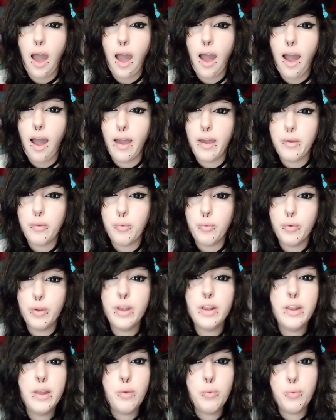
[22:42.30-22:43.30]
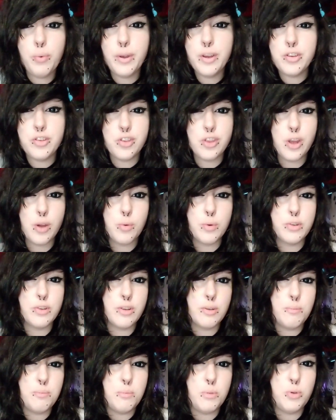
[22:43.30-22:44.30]
I really wish there was
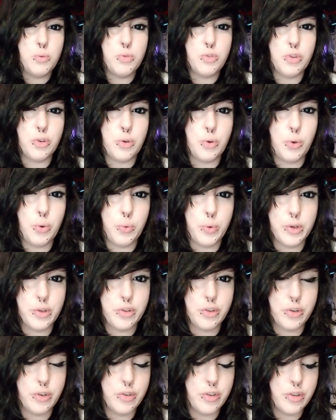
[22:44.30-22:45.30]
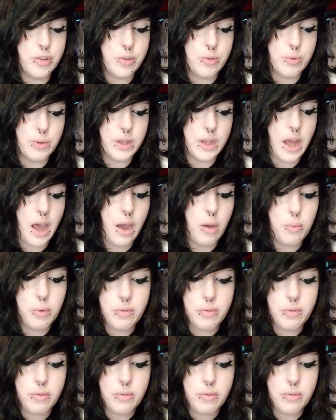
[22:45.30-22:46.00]
a musical resurgence with that.